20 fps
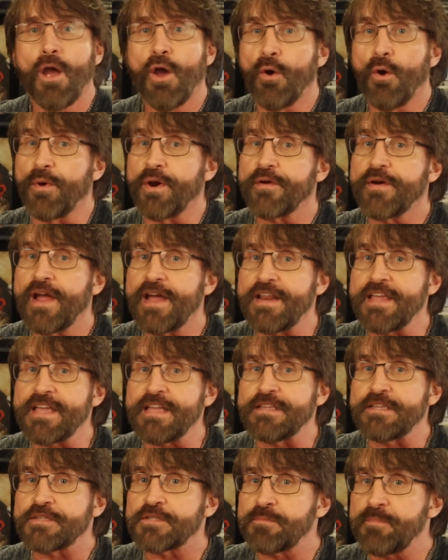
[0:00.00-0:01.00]
We're heading
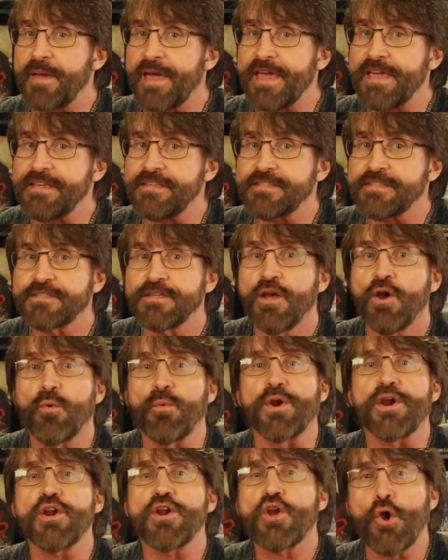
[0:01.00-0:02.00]
into space.
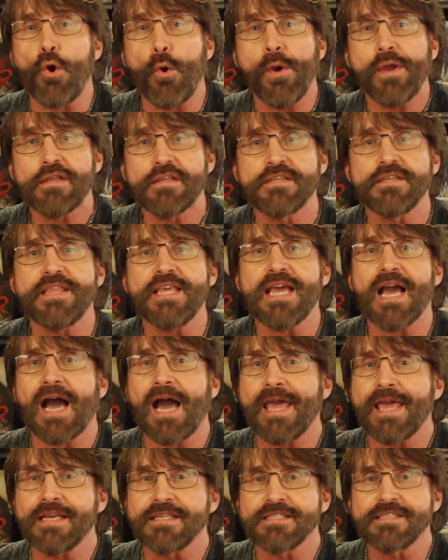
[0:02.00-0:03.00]
We're going to the
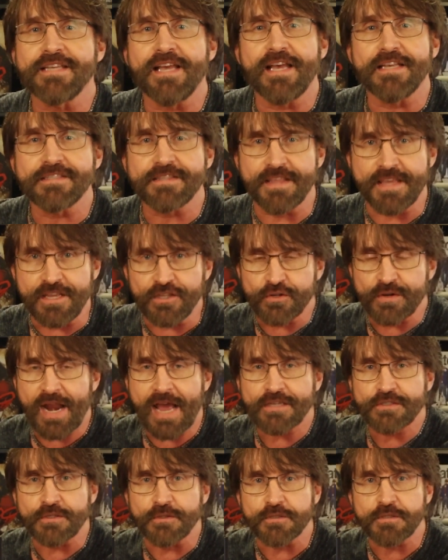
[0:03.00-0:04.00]
ISS, the
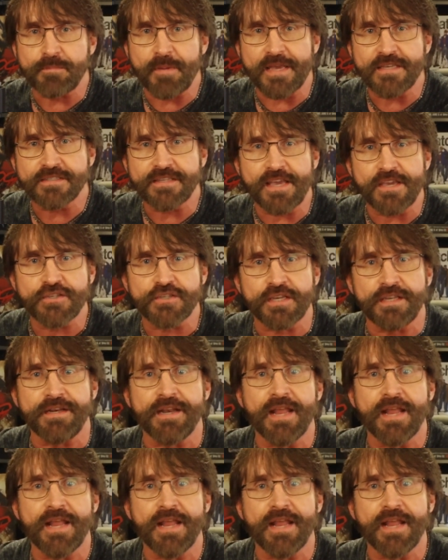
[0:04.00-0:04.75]
International Space Station.